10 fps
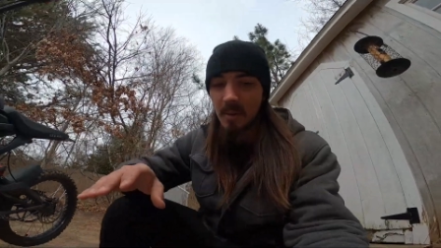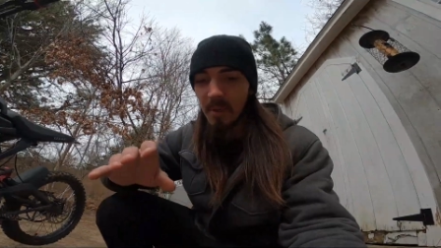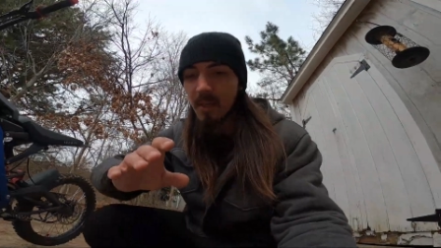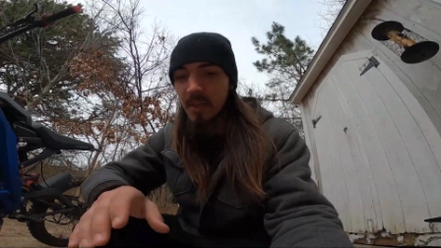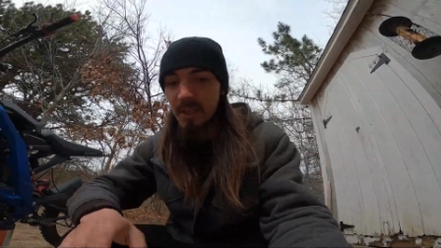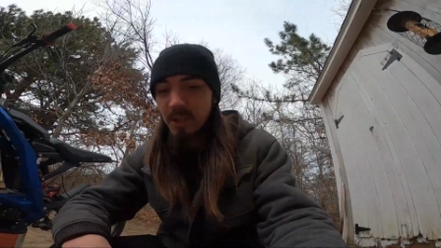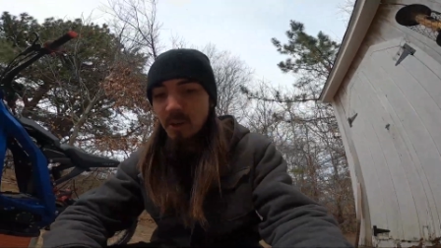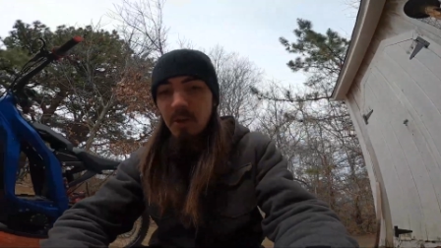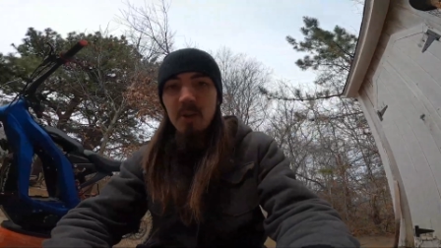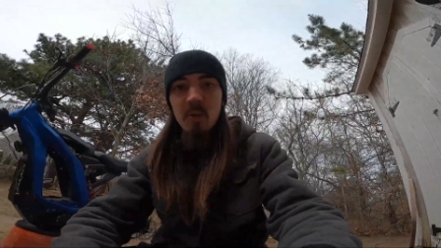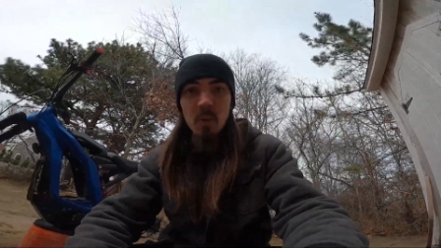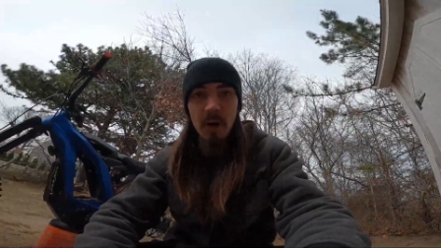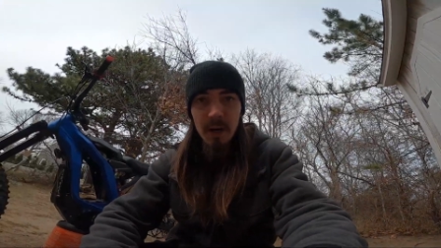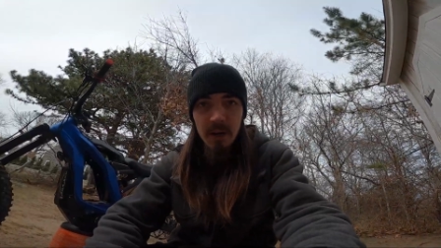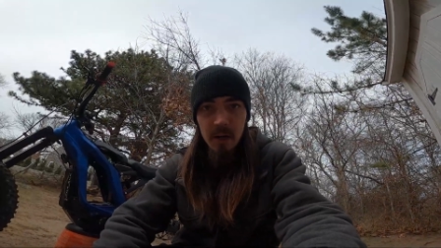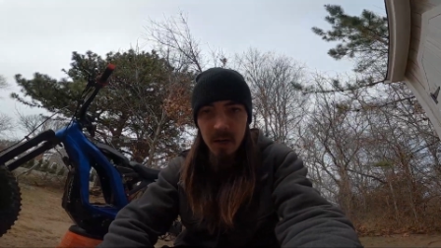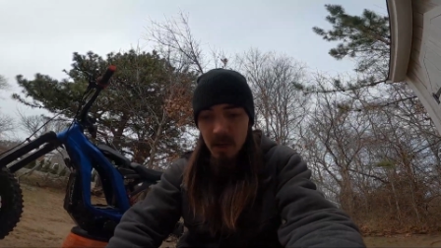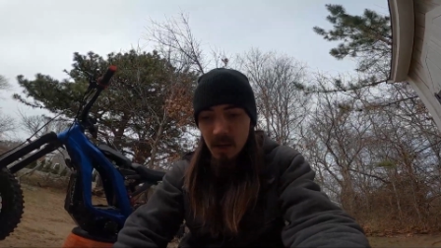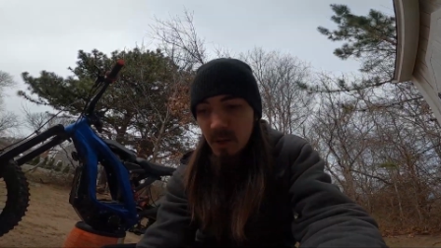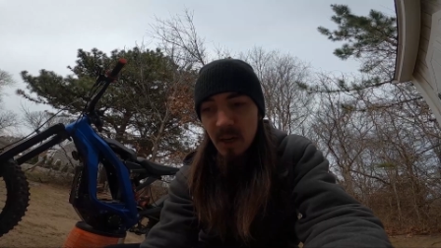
I'm gonna show you where you